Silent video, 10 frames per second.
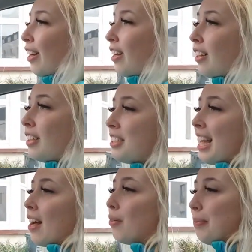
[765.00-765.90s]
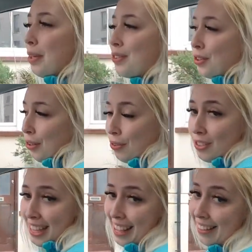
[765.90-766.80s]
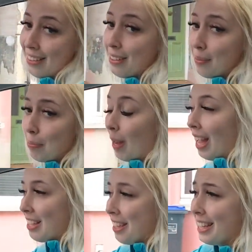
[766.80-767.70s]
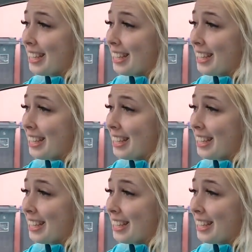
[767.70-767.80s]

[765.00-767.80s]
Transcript: are down McDonald's End, but as I